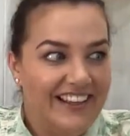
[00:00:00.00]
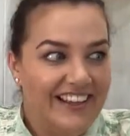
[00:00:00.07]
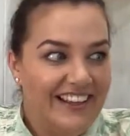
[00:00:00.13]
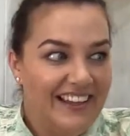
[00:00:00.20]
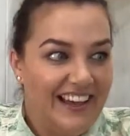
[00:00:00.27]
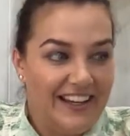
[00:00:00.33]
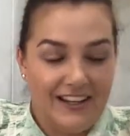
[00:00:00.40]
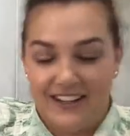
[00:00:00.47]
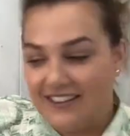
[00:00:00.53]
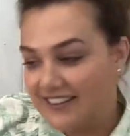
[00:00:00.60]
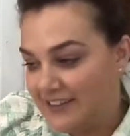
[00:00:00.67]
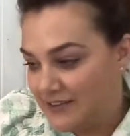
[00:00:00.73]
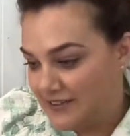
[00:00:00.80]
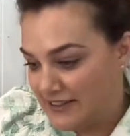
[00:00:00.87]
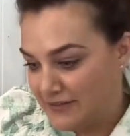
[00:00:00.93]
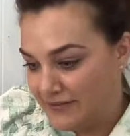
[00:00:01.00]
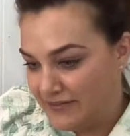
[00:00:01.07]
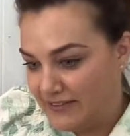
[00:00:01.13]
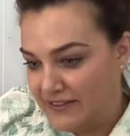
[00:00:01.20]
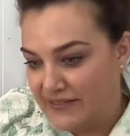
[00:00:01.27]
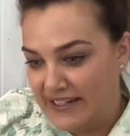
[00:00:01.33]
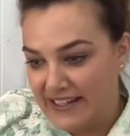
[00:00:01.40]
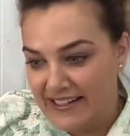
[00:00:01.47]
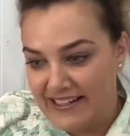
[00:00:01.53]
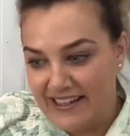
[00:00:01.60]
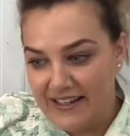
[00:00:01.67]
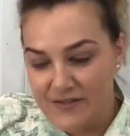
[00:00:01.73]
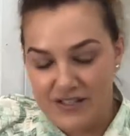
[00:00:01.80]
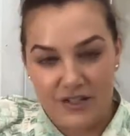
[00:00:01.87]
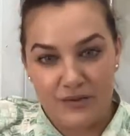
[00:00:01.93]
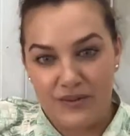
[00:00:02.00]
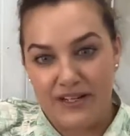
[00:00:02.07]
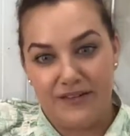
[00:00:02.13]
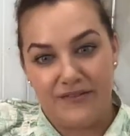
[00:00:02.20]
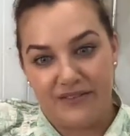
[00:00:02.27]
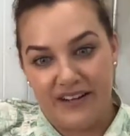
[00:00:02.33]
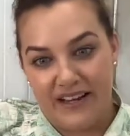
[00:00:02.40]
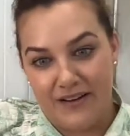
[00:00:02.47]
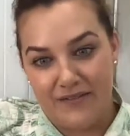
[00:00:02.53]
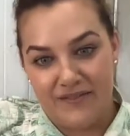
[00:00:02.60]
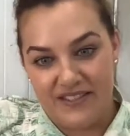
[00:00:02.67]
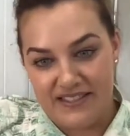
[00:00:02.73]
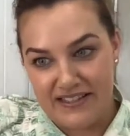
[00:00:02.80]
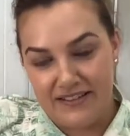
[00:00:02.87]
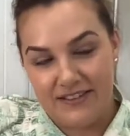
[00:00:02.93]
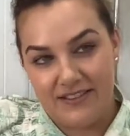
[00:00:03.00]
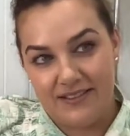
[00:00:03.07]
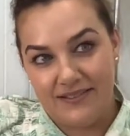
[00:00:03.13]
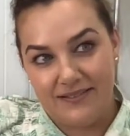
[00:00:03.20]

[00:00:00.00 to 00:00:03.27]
And I literally flew in. It was a 24-hour visit